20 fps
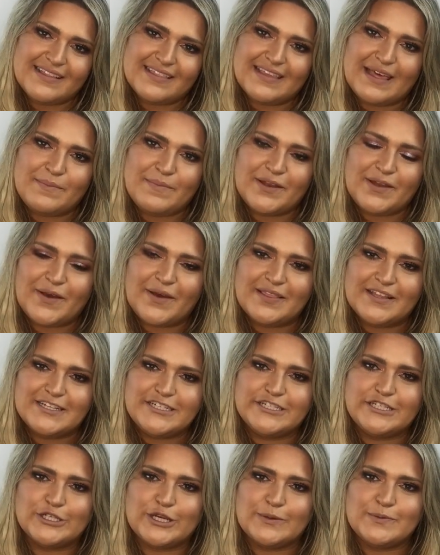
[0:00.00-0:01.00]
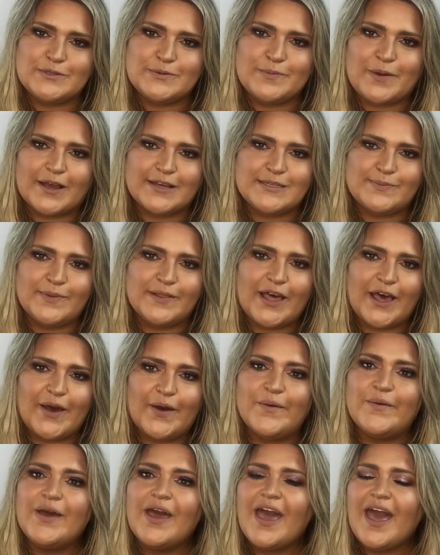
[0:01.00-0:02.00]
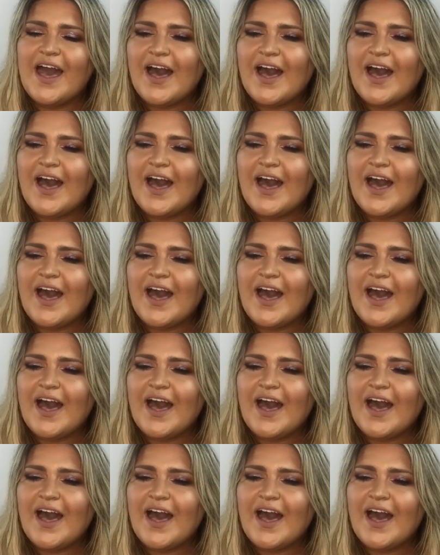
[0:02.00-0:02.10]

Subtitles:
Let me know in the description box below.